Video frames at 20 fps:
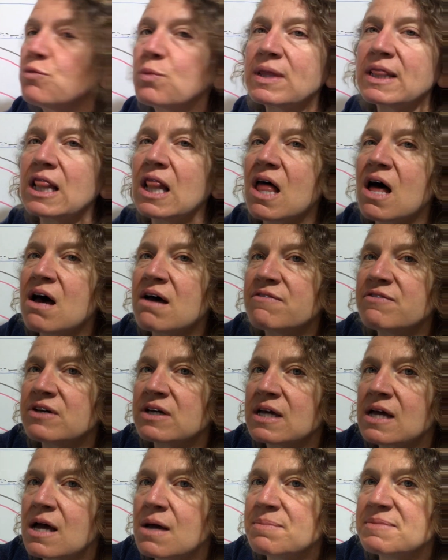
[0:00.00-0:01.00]
when lava
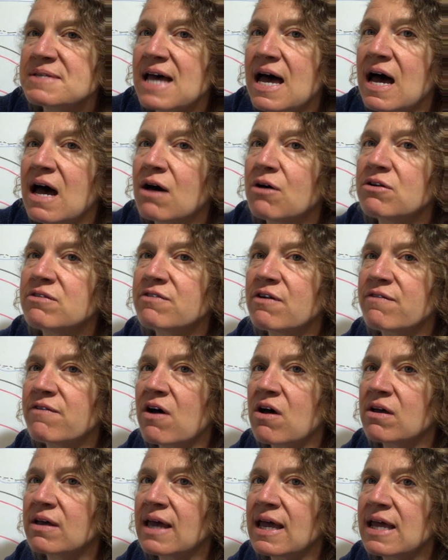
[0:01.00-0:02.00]
comes out of a
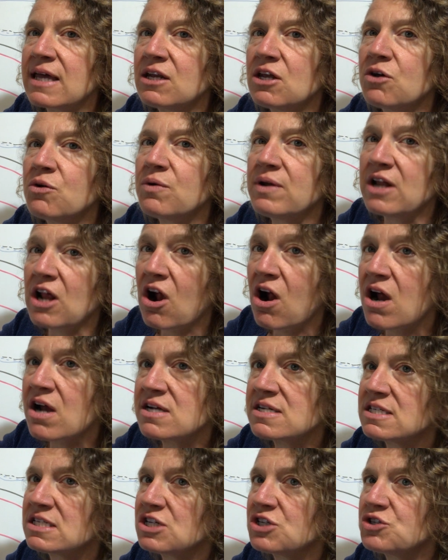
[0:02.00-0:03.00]
volcano and it
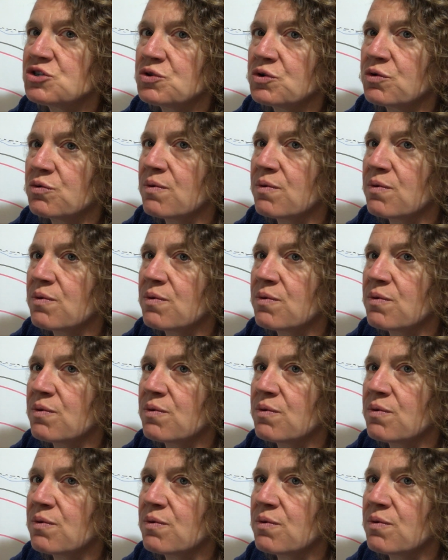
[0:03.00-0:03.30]
hardens into a